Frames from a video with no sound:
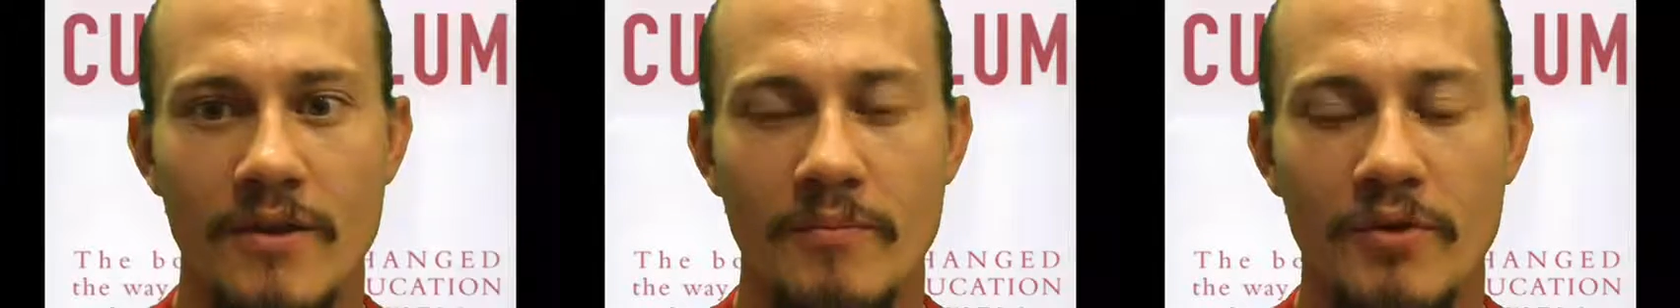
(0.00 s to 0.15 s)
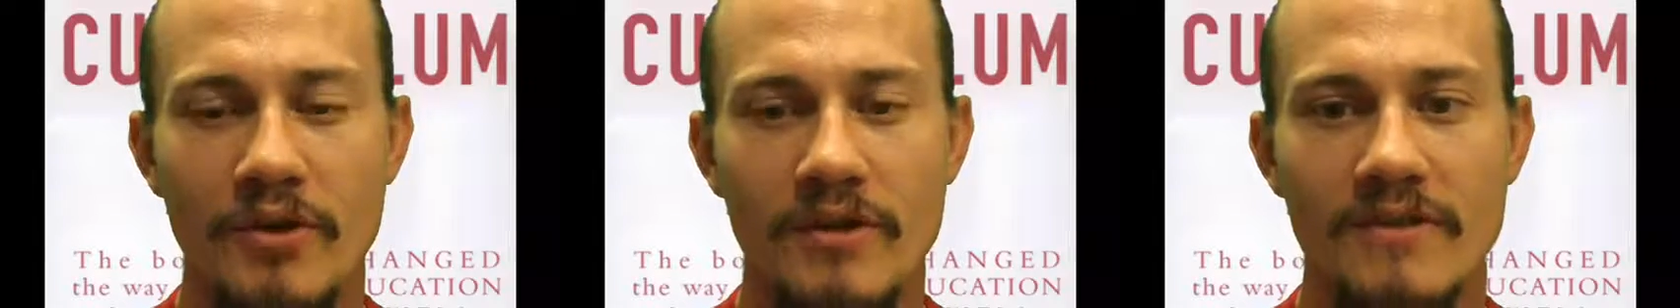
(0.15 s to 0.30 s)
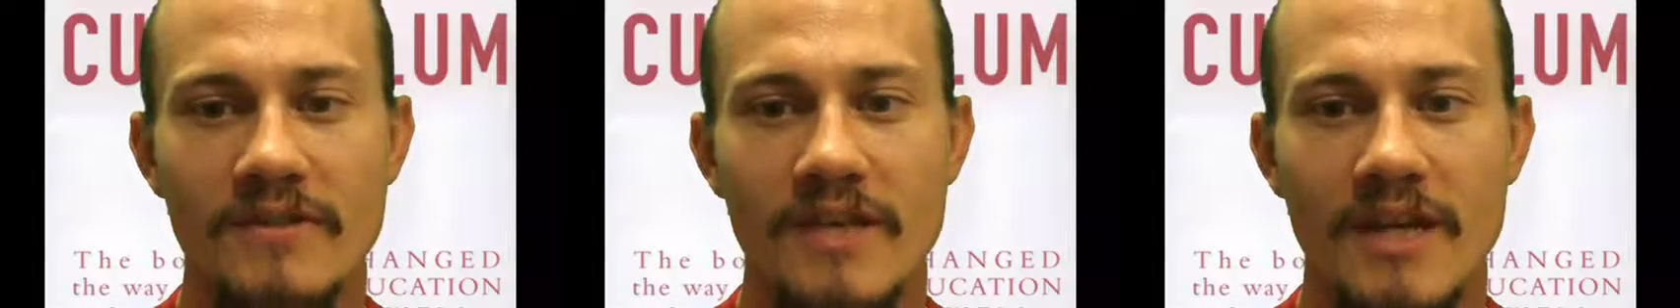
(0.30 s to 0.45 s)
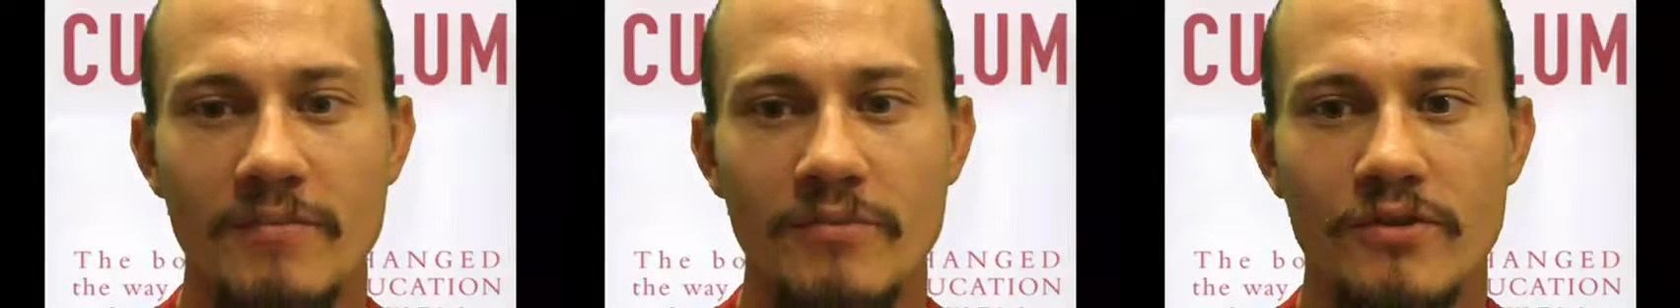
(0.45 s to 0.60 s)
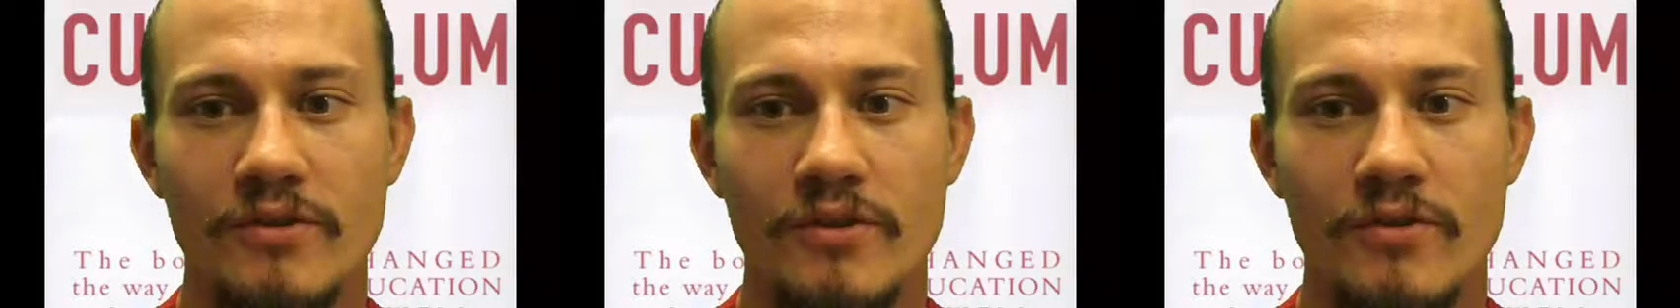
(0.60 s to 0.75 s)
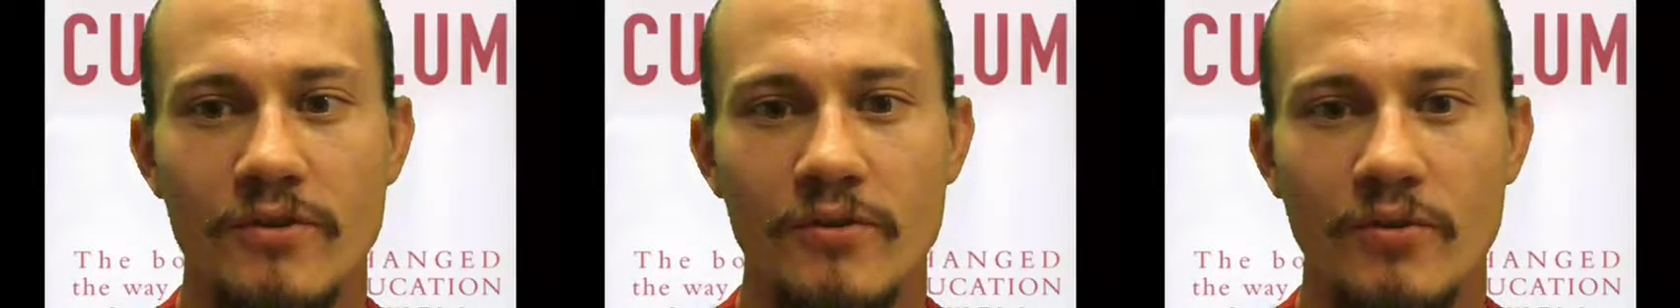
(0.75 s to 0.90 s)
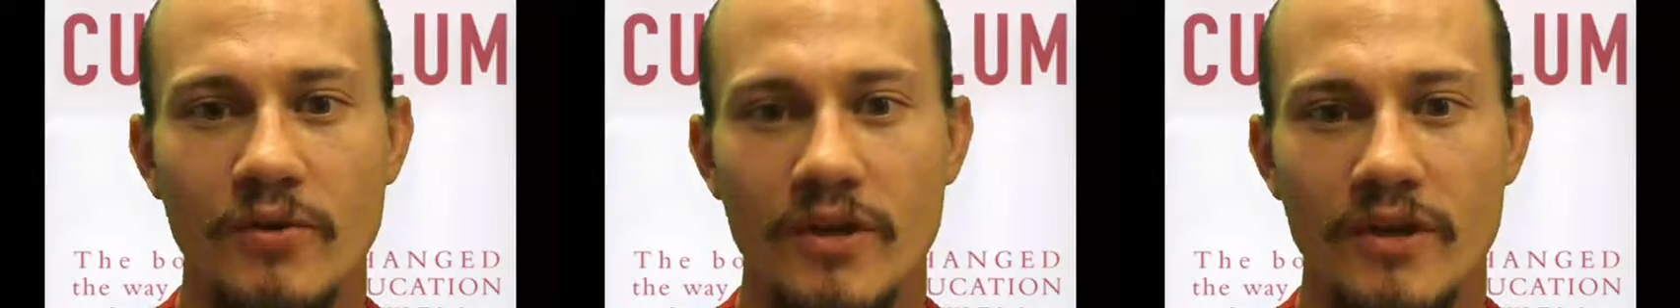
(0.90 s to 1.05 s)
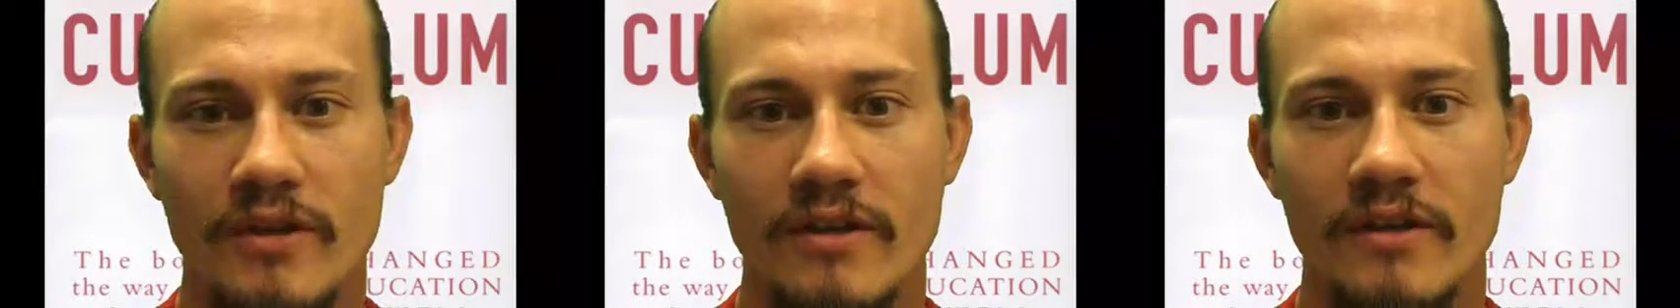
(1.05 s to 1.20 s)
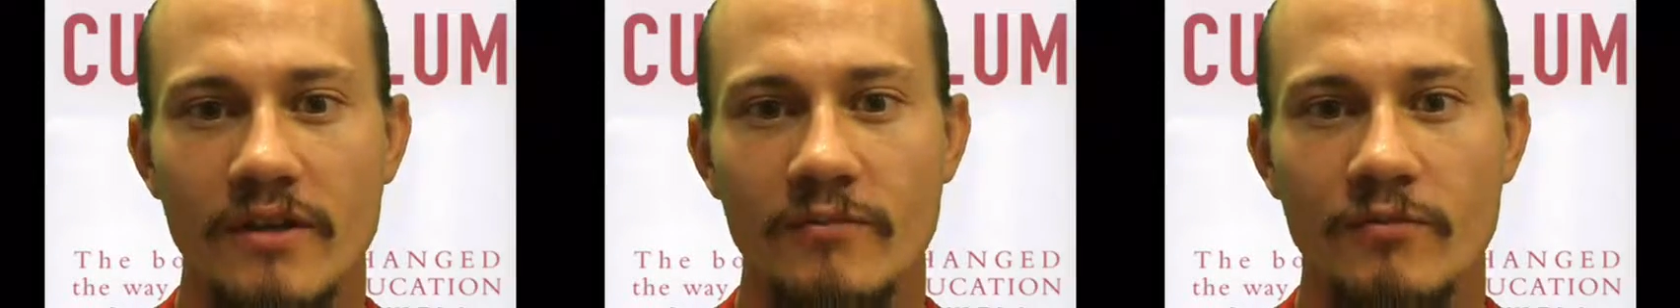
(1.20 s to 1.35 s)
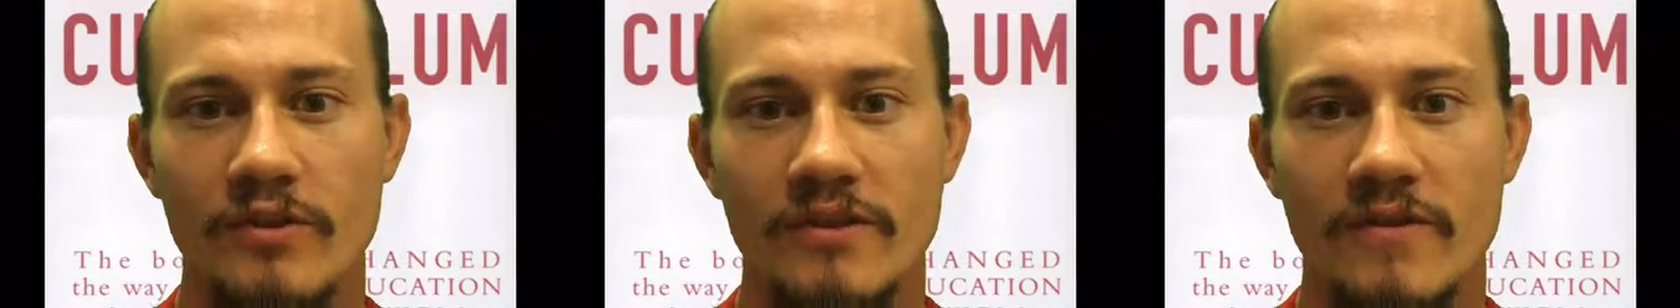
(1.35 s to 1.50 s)
The book Saber-Tooth
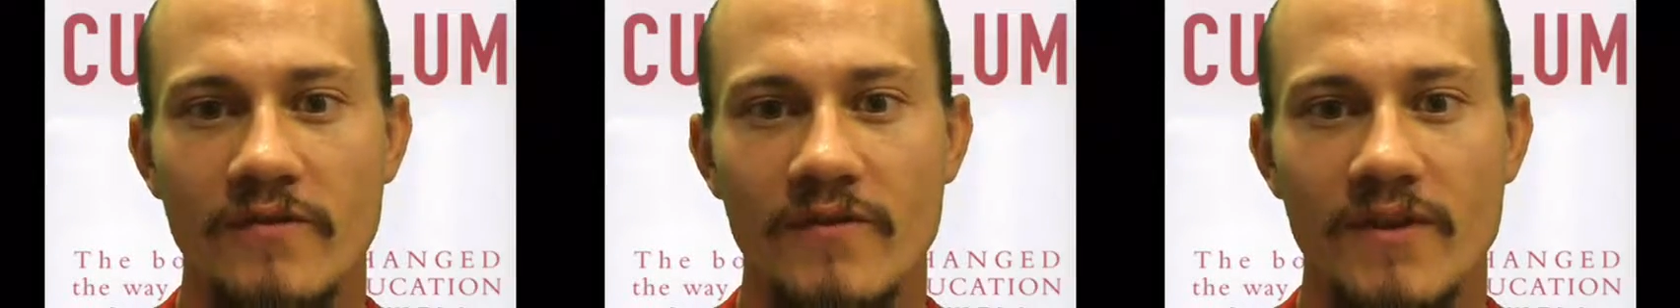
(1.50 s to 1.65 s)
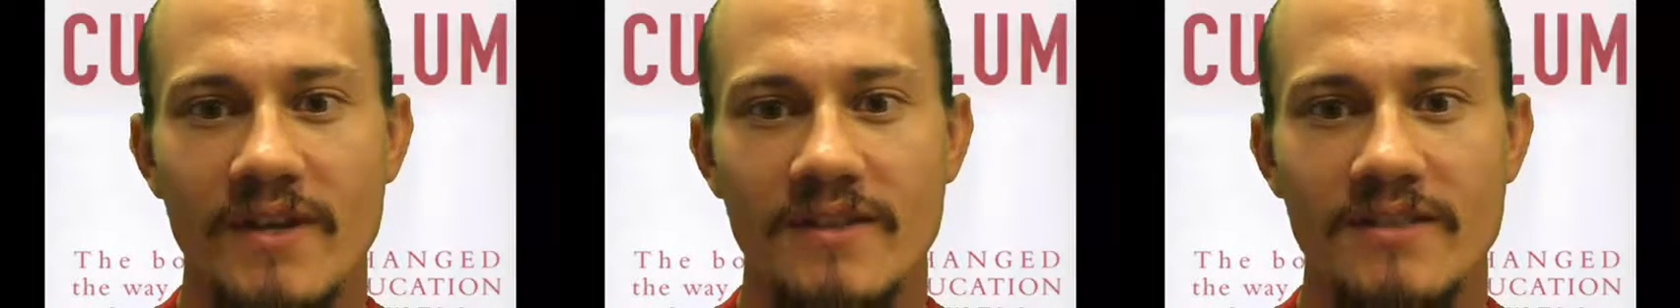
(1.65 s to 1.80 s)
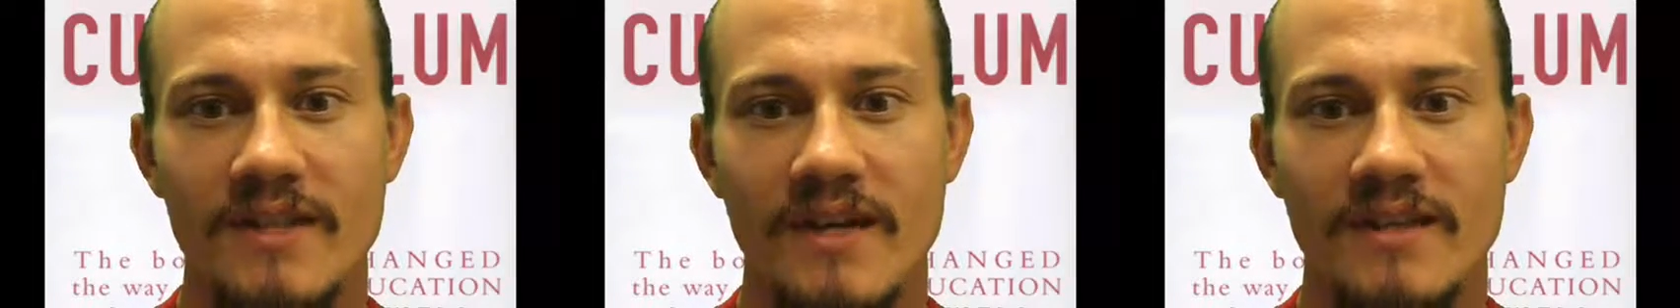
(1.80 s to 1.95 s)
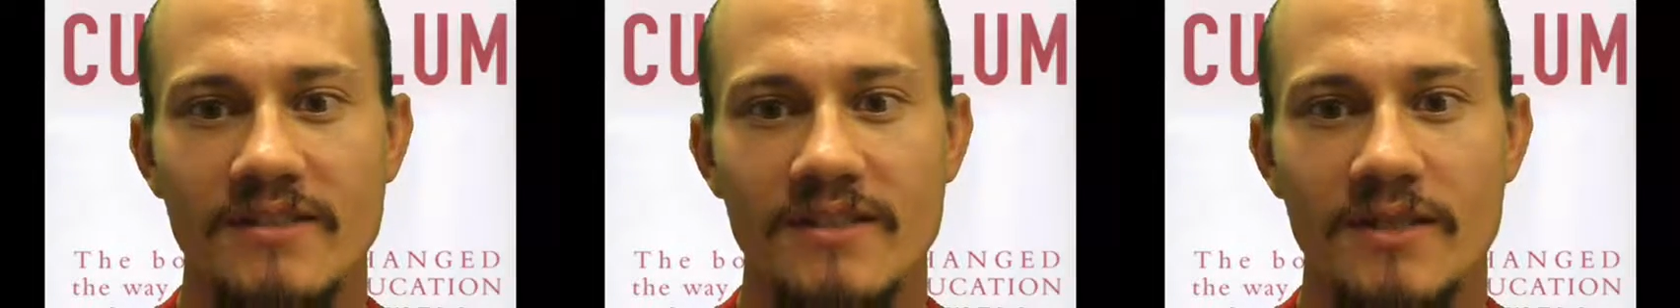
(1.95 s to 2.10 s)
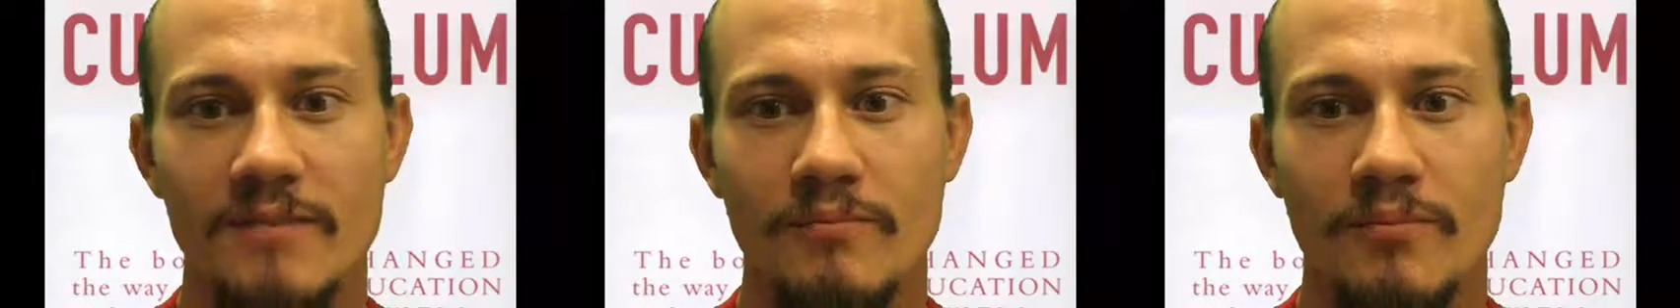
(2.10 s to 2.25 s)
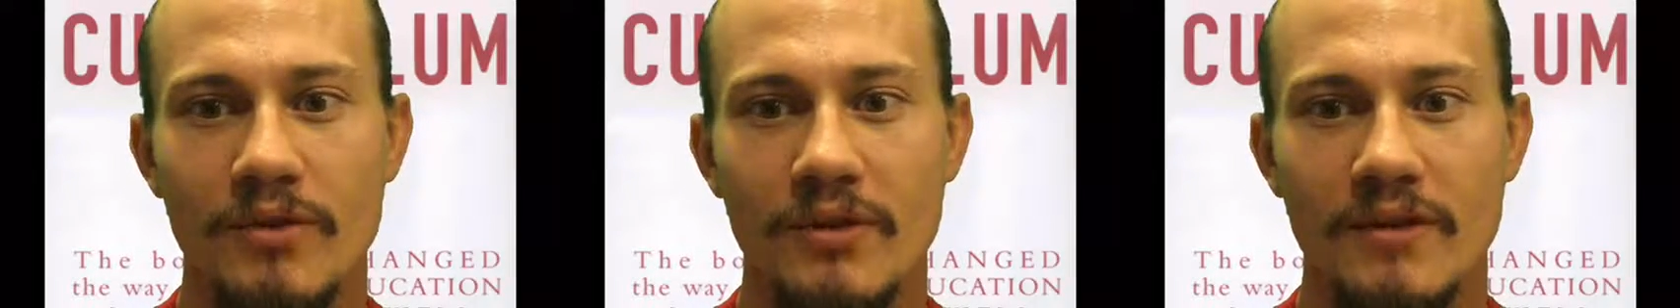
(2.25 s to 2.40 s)
Curriculum was a fantastic